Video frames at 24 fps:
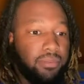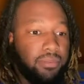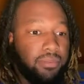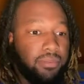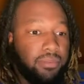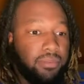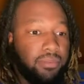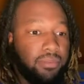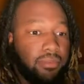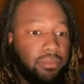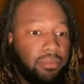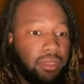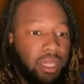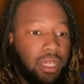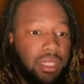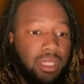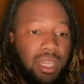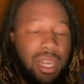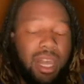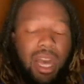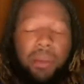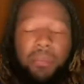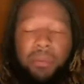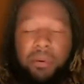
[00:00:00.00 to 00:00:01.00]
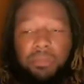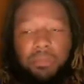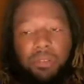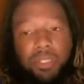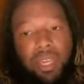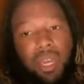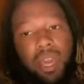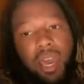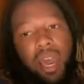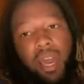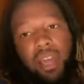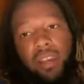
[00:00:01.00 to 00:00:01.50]
because a lot of people say
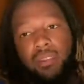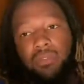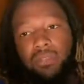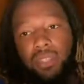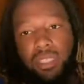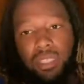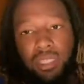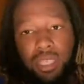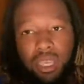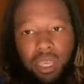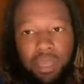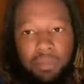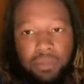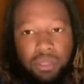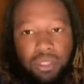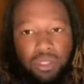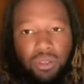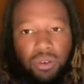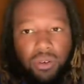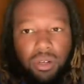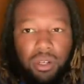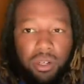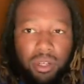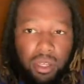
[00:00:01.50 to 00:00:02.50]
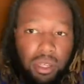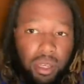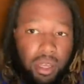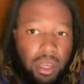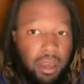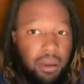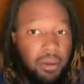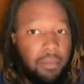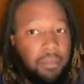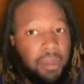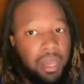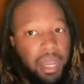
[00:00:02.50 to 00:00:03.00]
active just to keep it short,
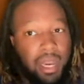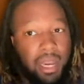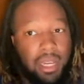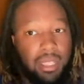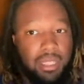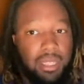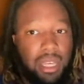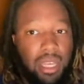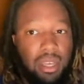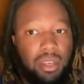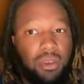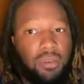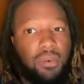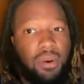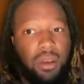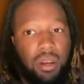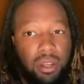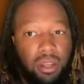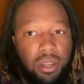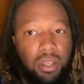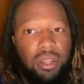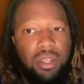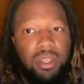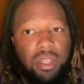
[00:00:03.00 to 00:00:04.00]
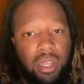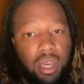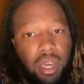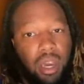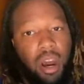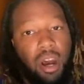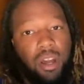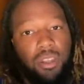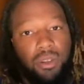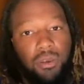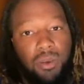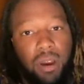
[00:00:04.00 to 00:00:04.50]
but like I say, you want to get
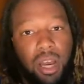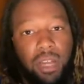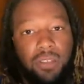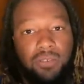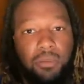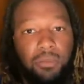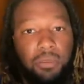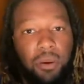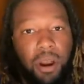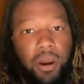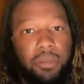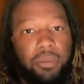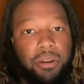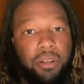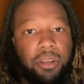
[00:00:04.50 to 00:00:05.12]
authorized for property.